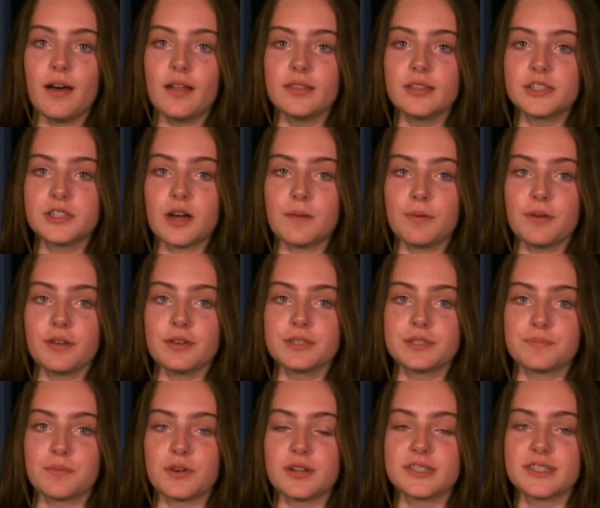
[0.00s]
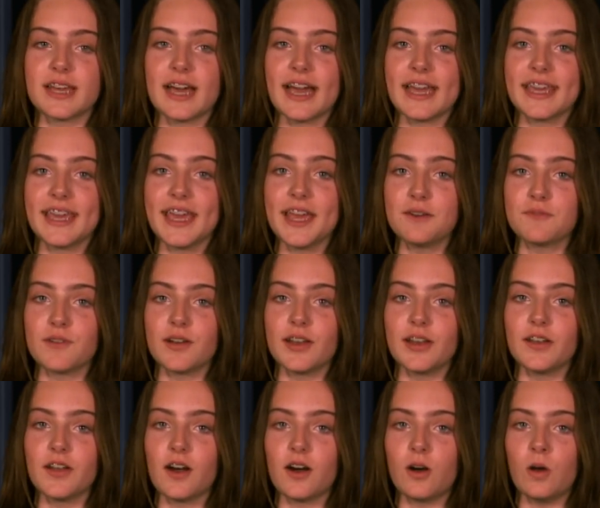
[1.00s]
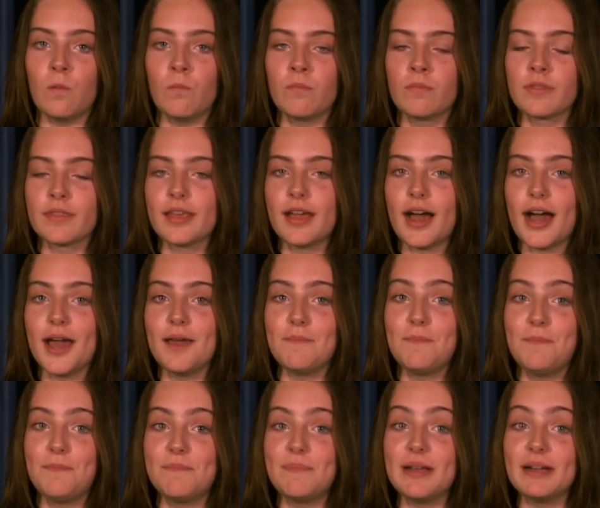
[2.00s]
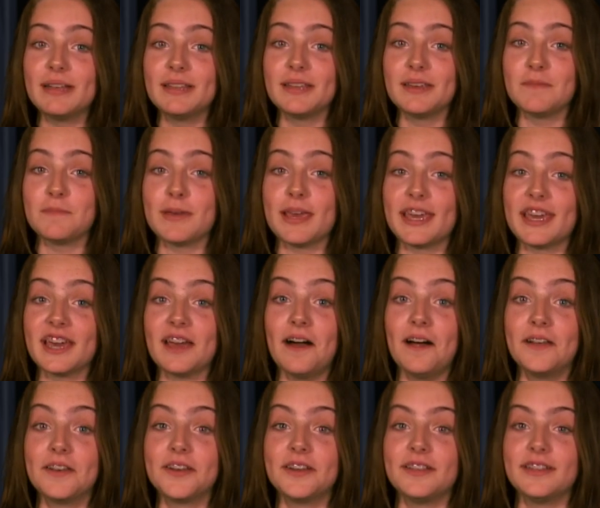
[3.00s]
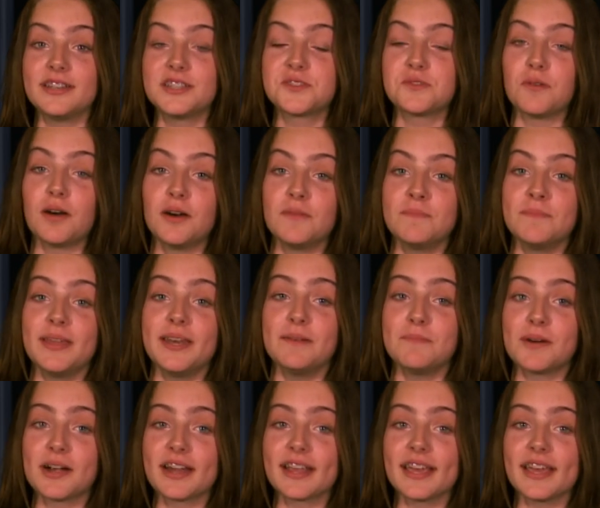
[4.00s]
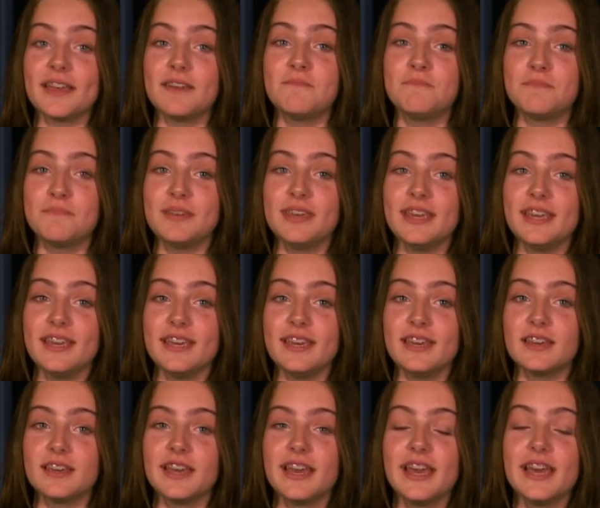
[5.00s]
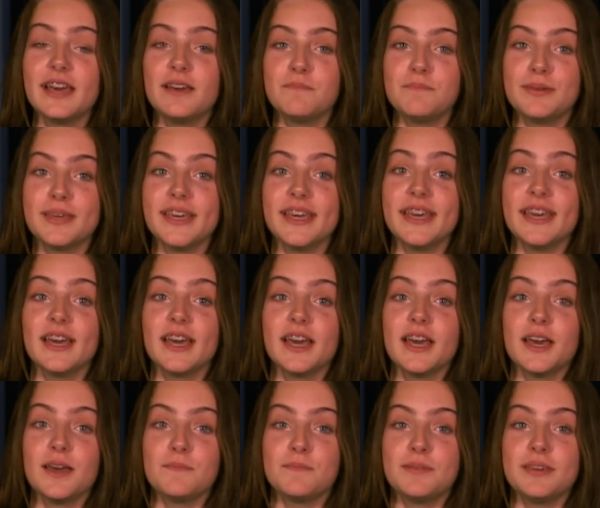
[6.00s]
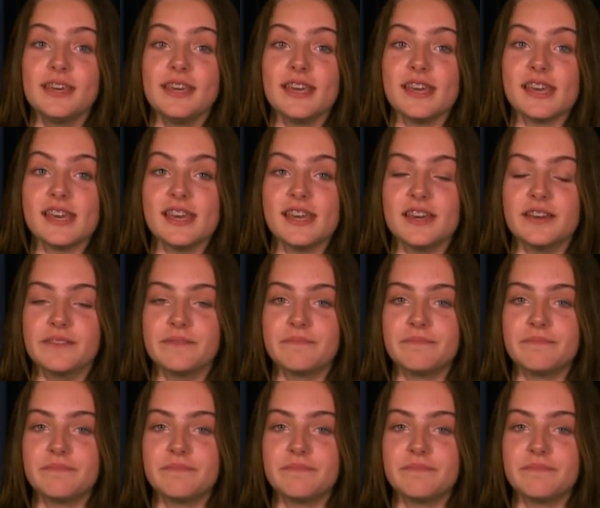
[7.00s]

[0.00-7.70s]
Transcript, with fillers: On the topic of sports, I can't run at all barely make it under the 12 minute mark in P, P, PE.